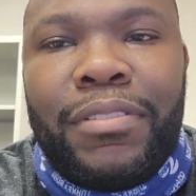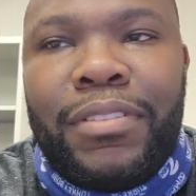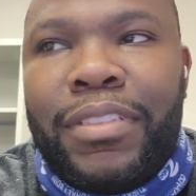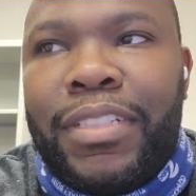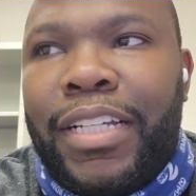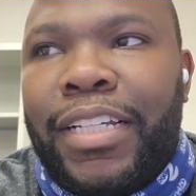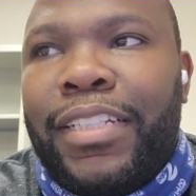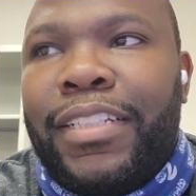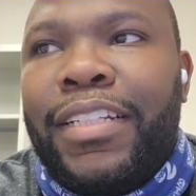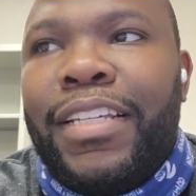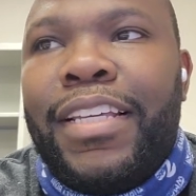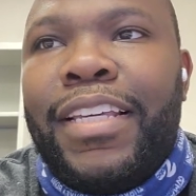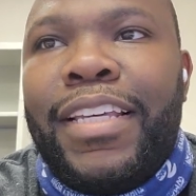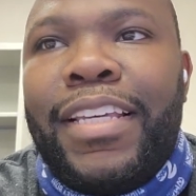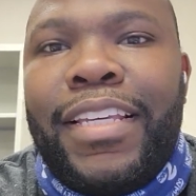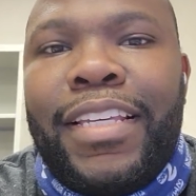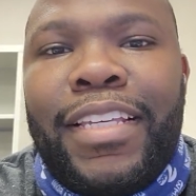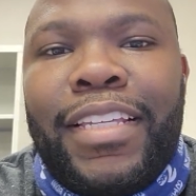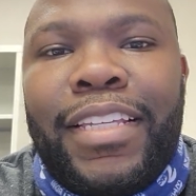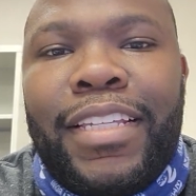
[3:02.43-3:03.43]
Like
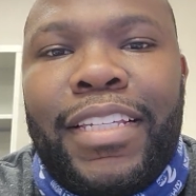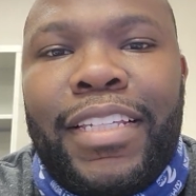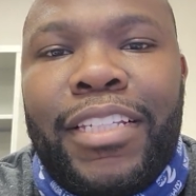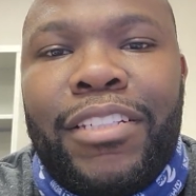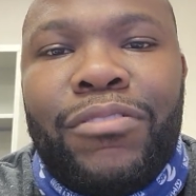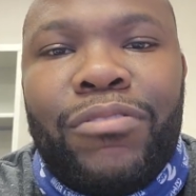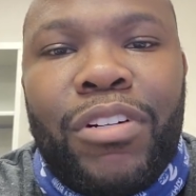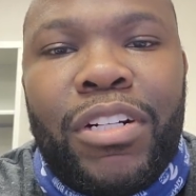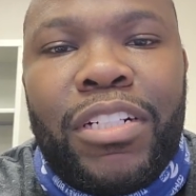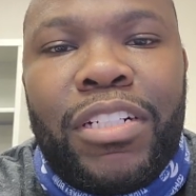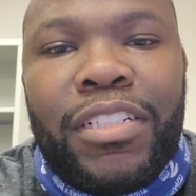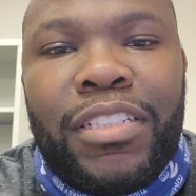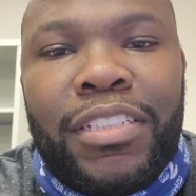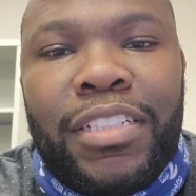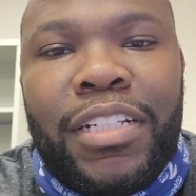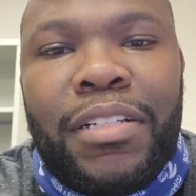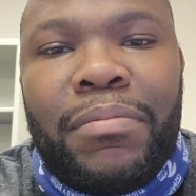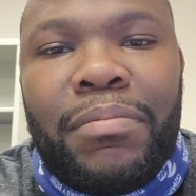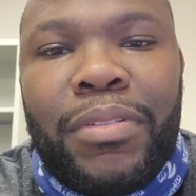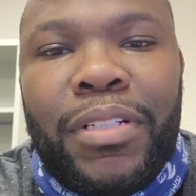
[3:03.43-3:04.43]
he's running the
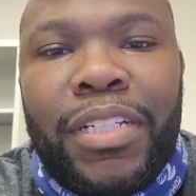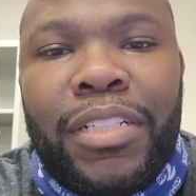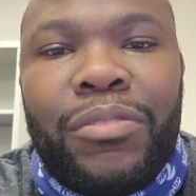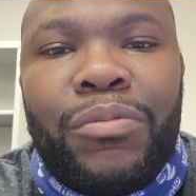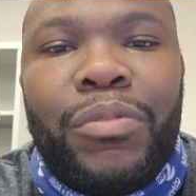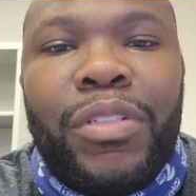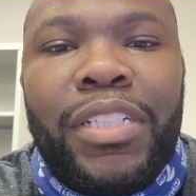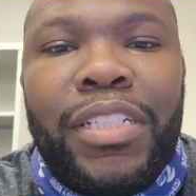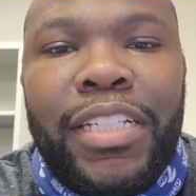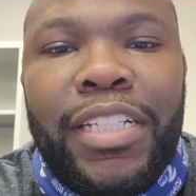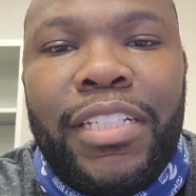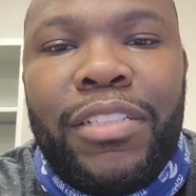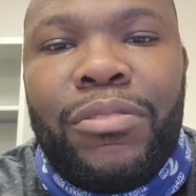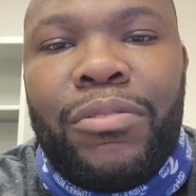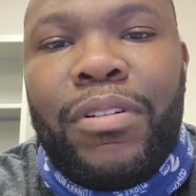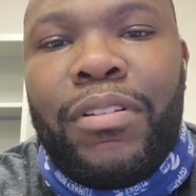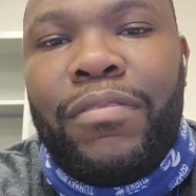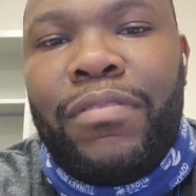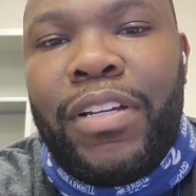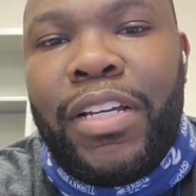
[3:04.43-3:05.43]
same plays we need
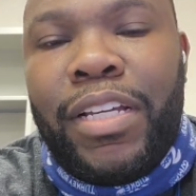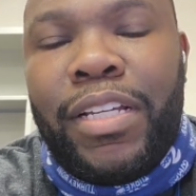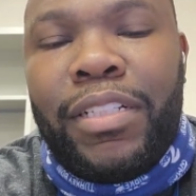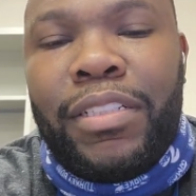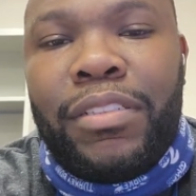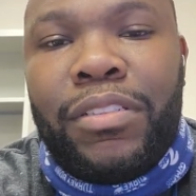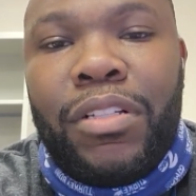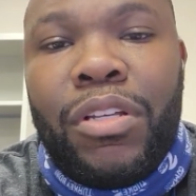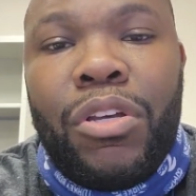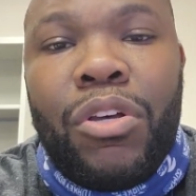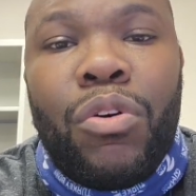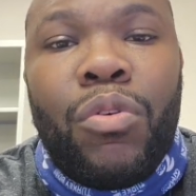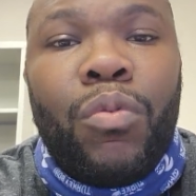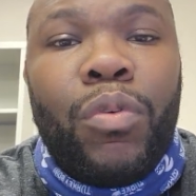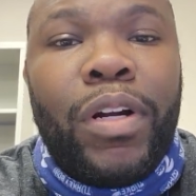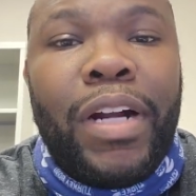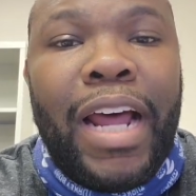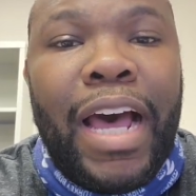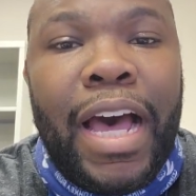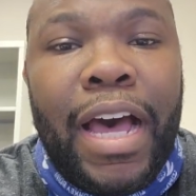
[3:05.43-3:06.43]
to advance.
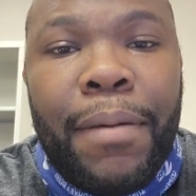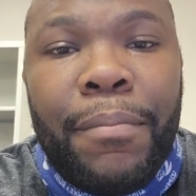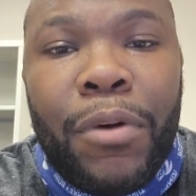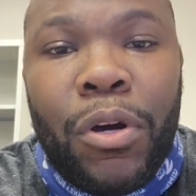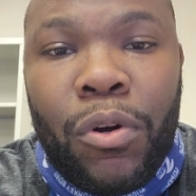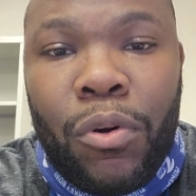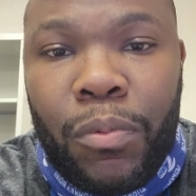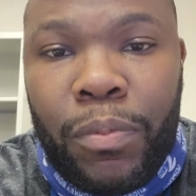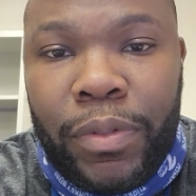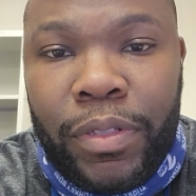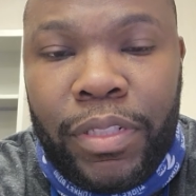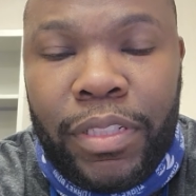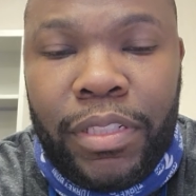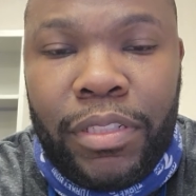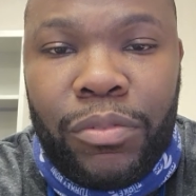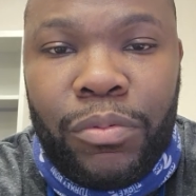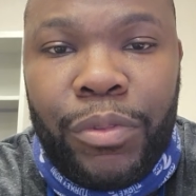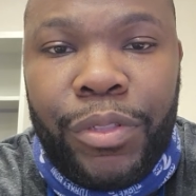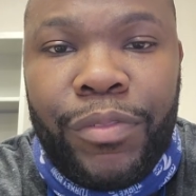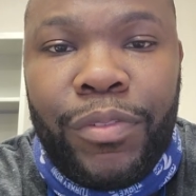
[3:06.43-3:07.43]
What I'm hoping
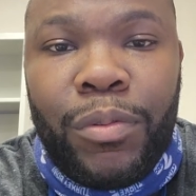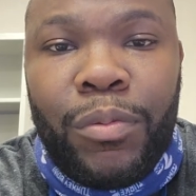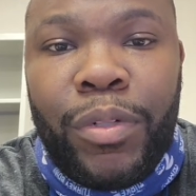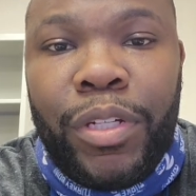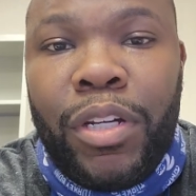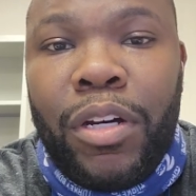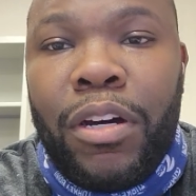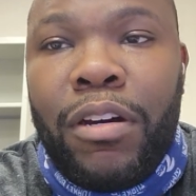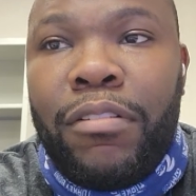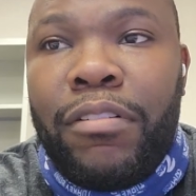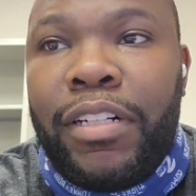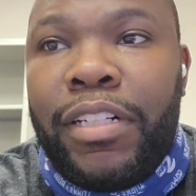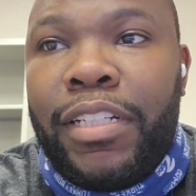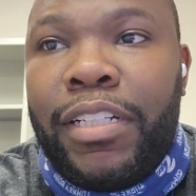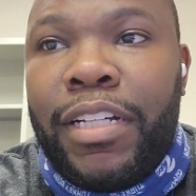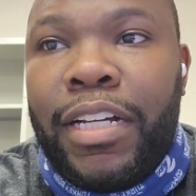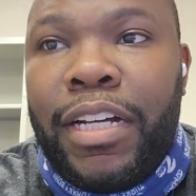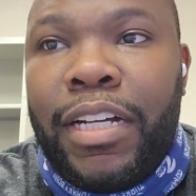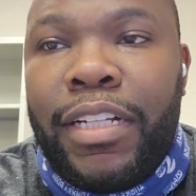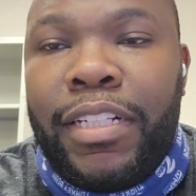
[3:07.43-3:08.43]
is we already
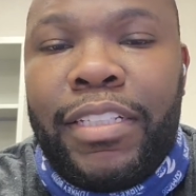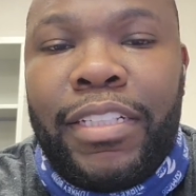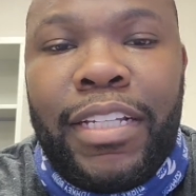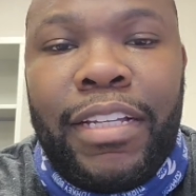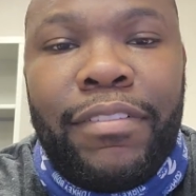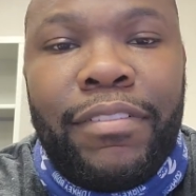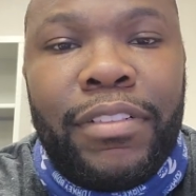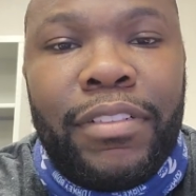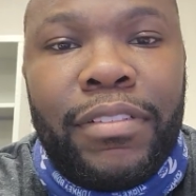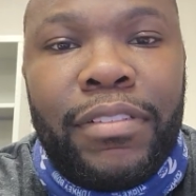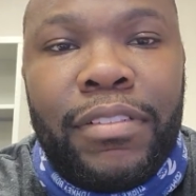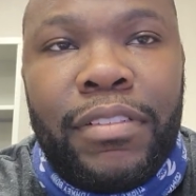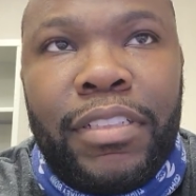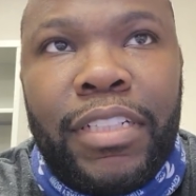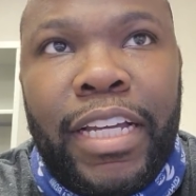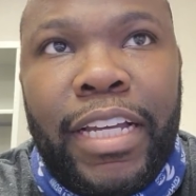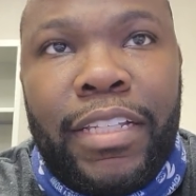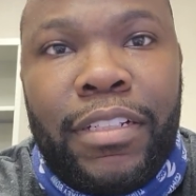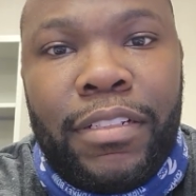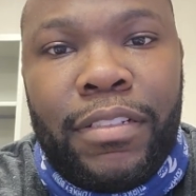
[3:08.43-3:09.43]
got Kevin
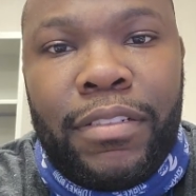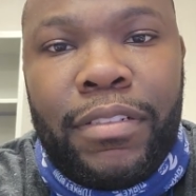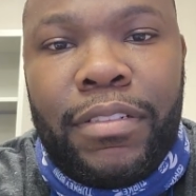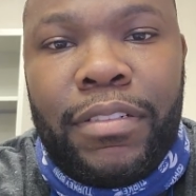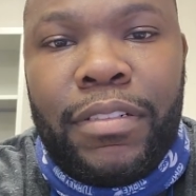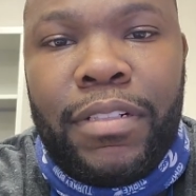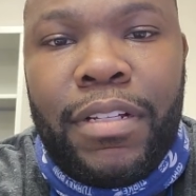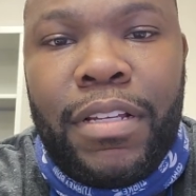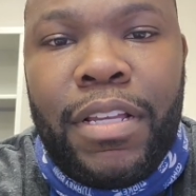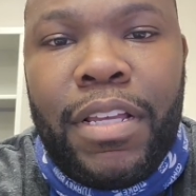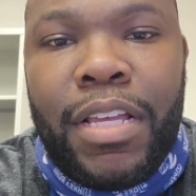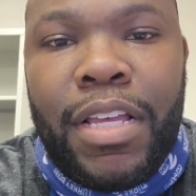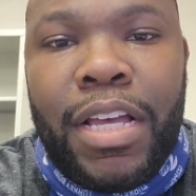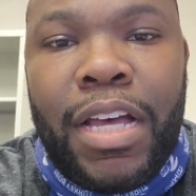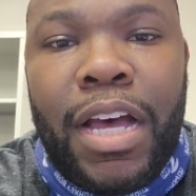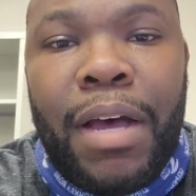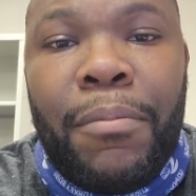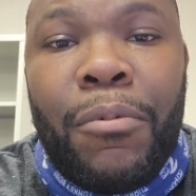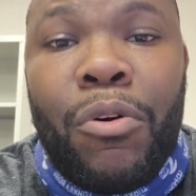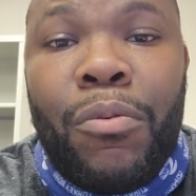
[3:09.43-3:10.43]
Zeitler.
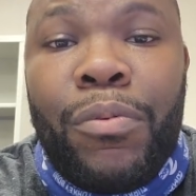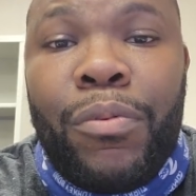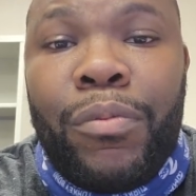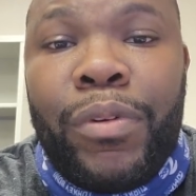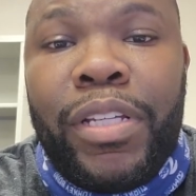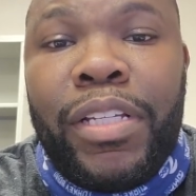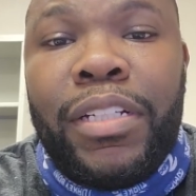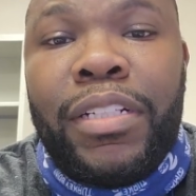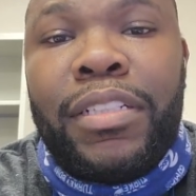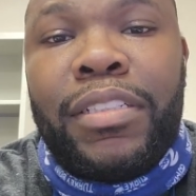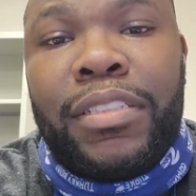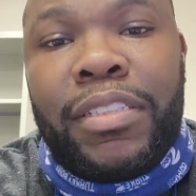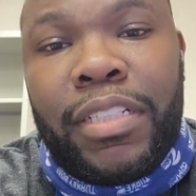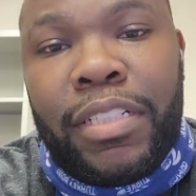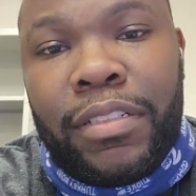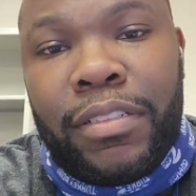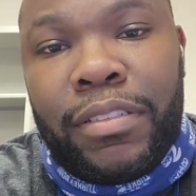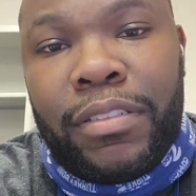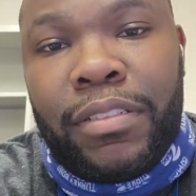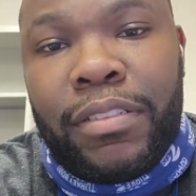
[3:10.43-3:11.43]
I'm hoping we get a
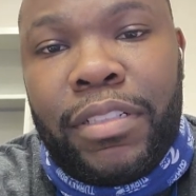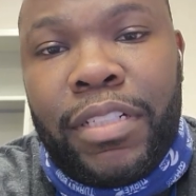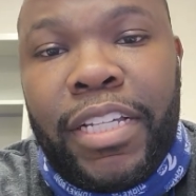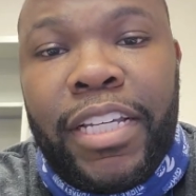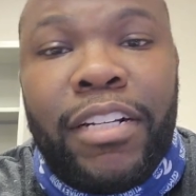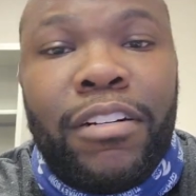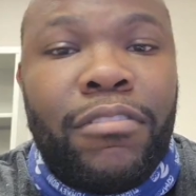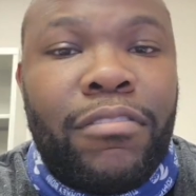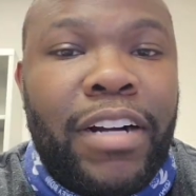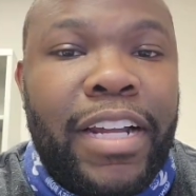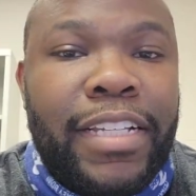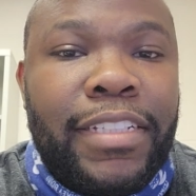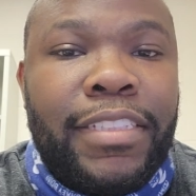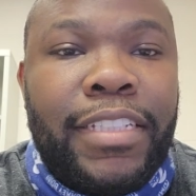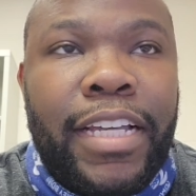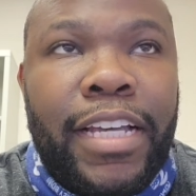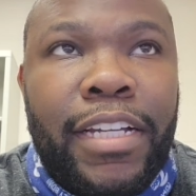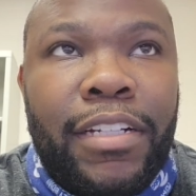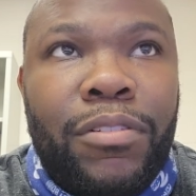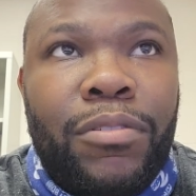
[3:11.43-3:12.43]
center and a right
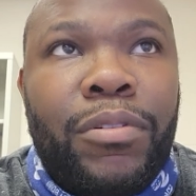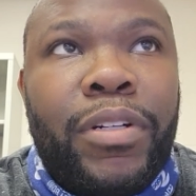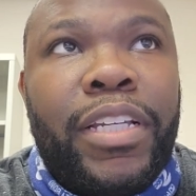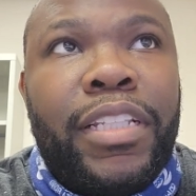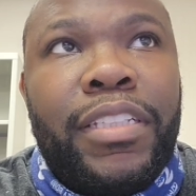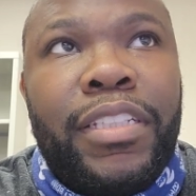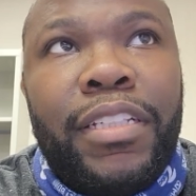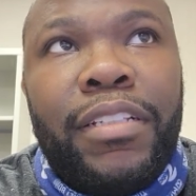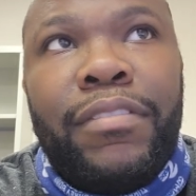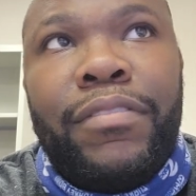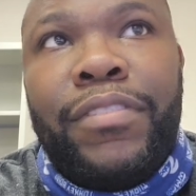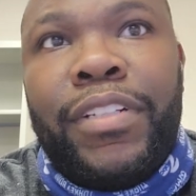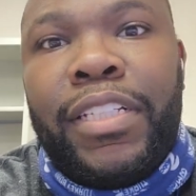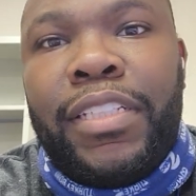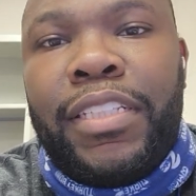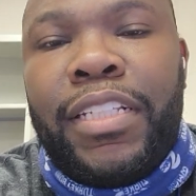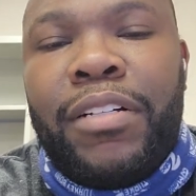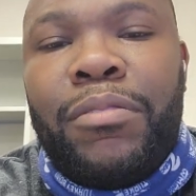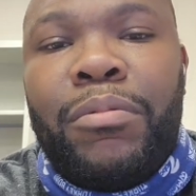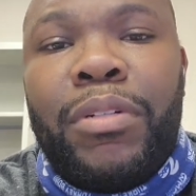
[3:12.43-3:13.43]
tackle in the event
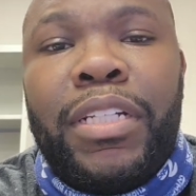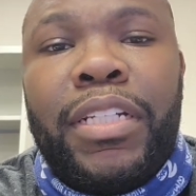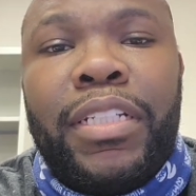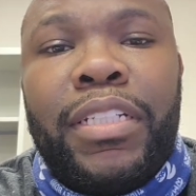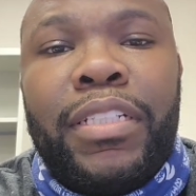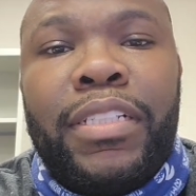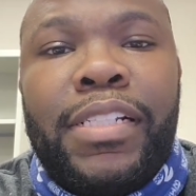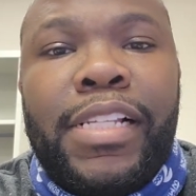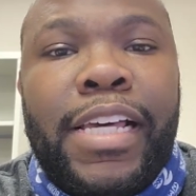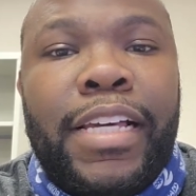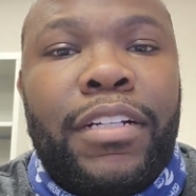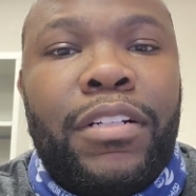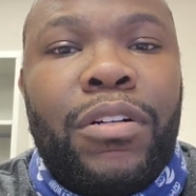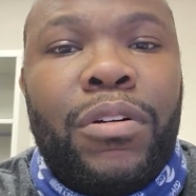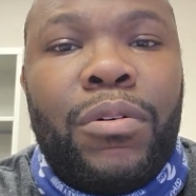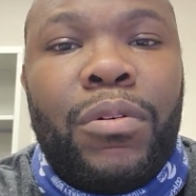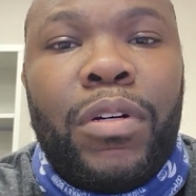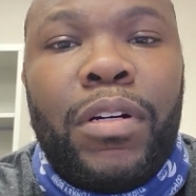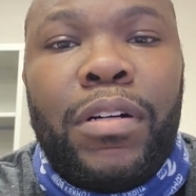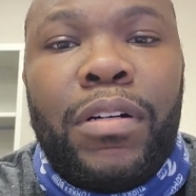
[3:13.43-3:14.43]
that we let
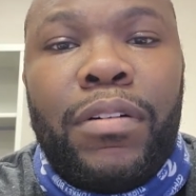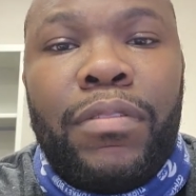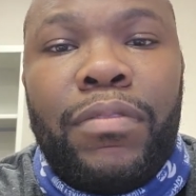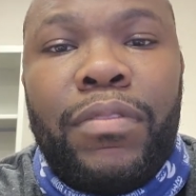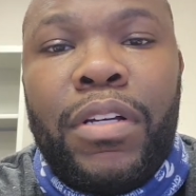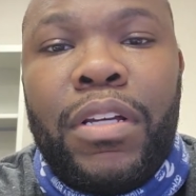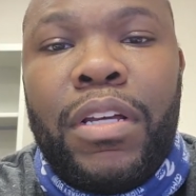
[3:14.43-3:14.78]
go of